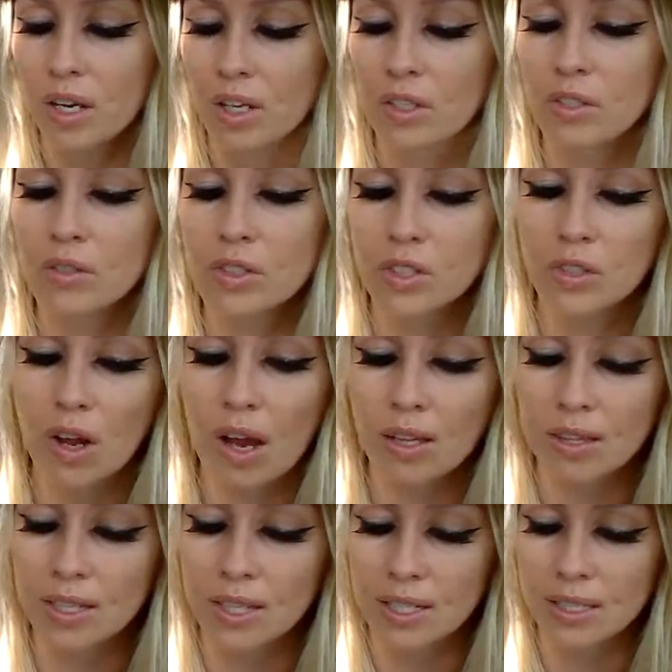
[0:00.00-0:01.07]
you do
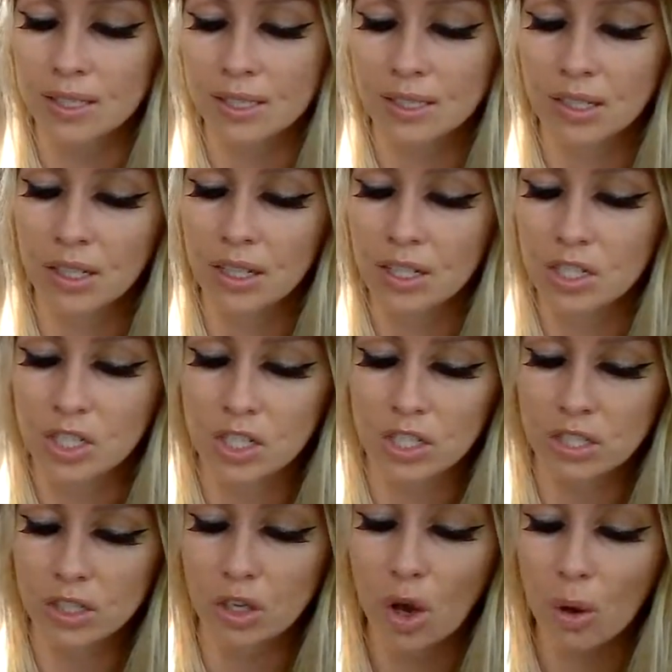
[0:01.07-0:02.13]
not think it's gonna
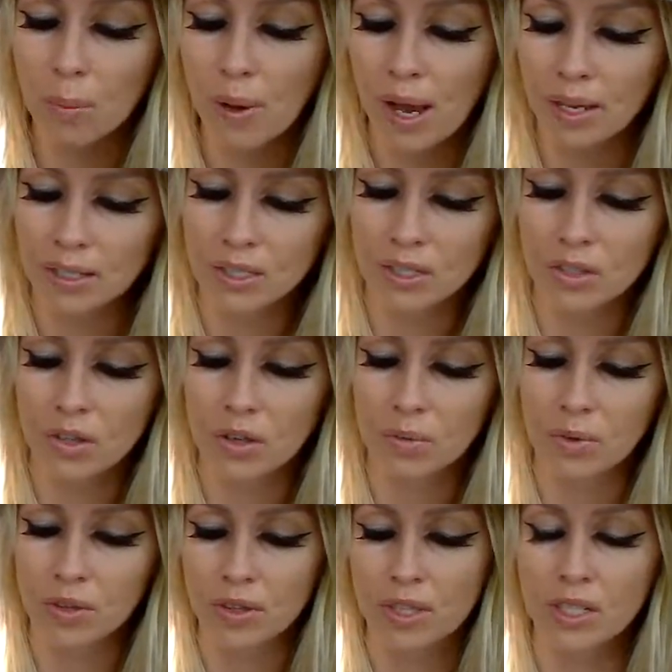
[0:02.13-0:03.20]
just go back to
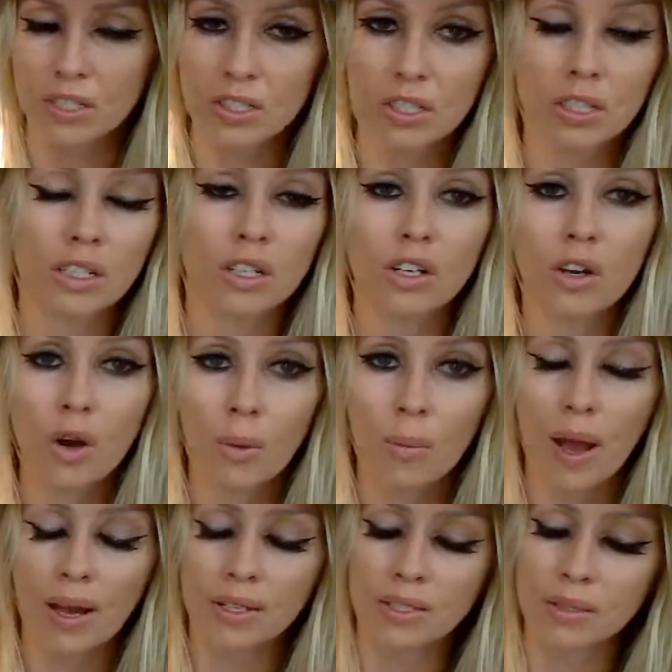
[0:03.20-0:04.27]
normal things are gonna go
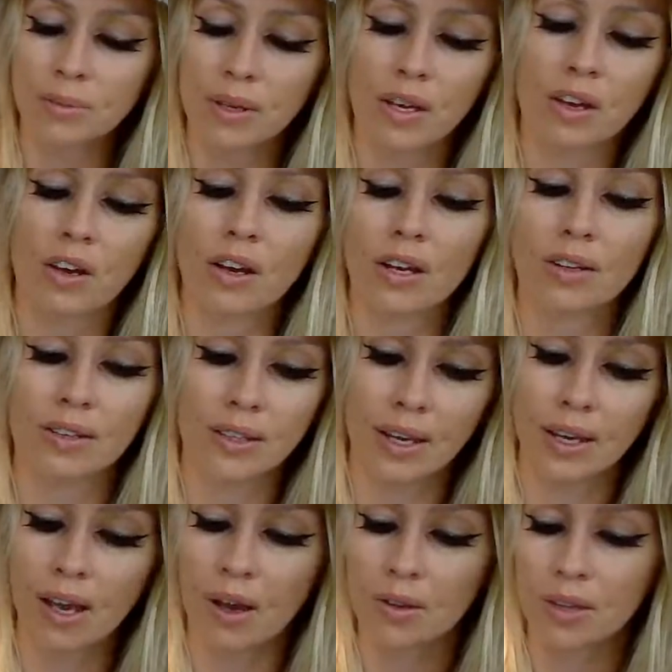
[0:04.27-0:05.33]
back to being good
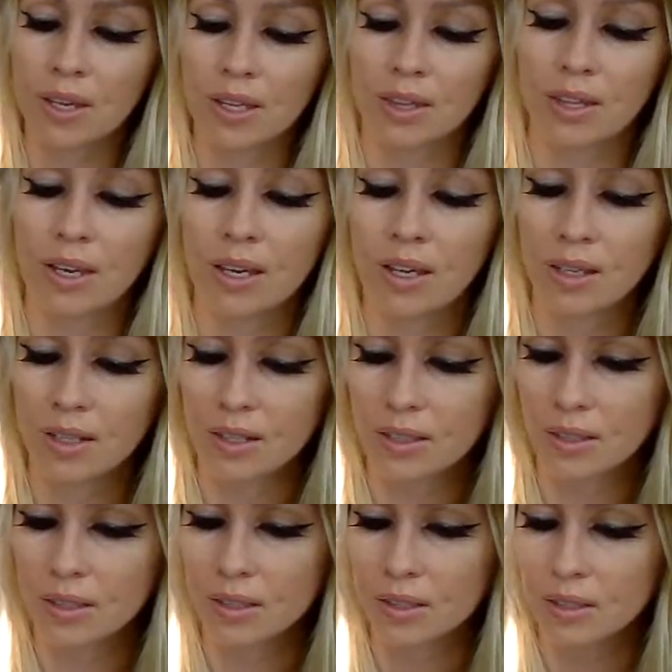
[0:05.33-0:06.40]
like how they think
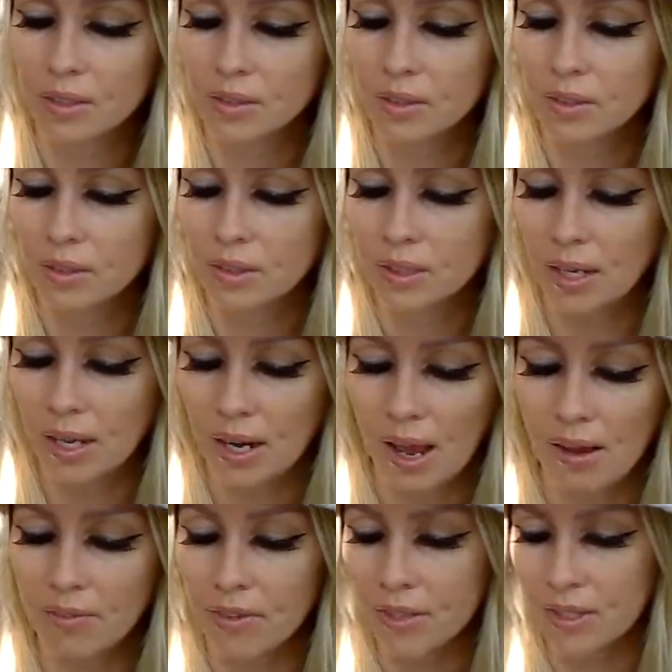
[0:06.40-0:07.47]
and
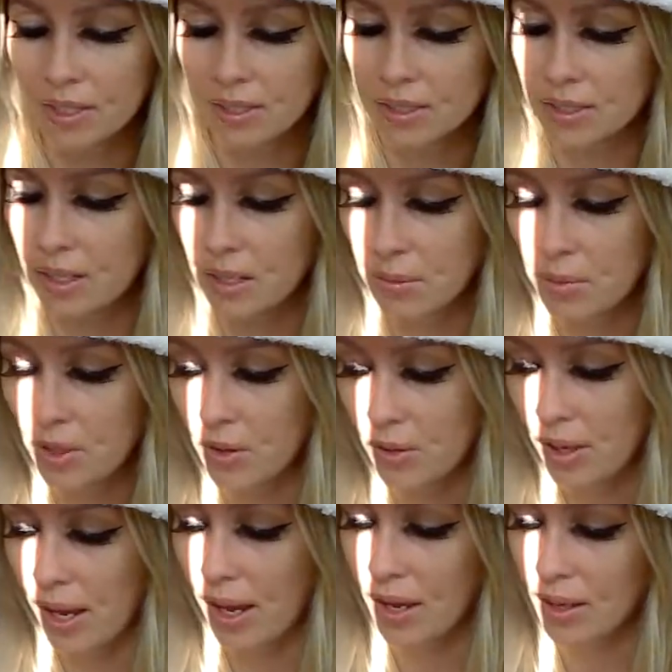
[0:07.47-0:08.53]
everything's gonna be
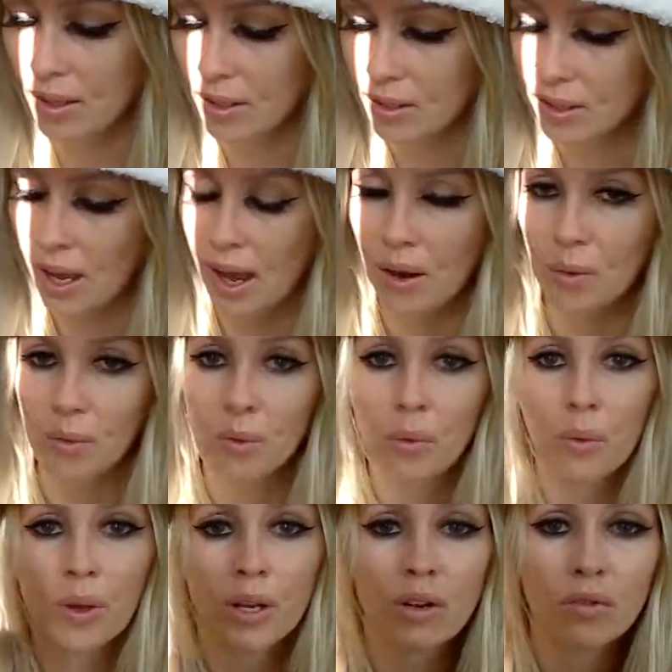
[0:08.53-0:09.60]
okay. Yeah,
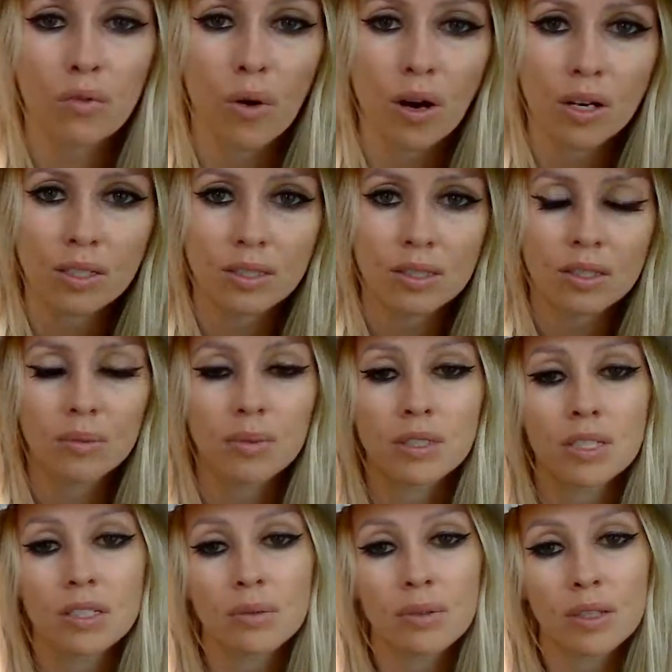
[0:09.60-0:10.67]
Queen of Wands could be
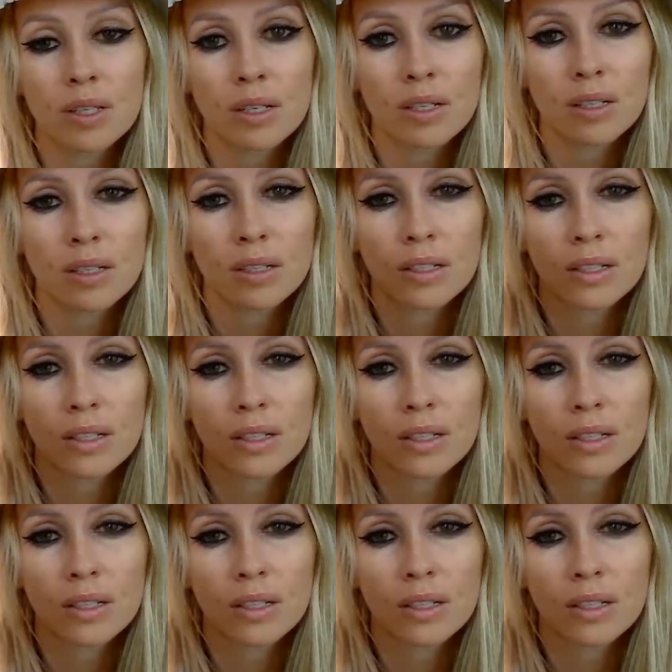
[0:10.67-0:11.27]
dealing with a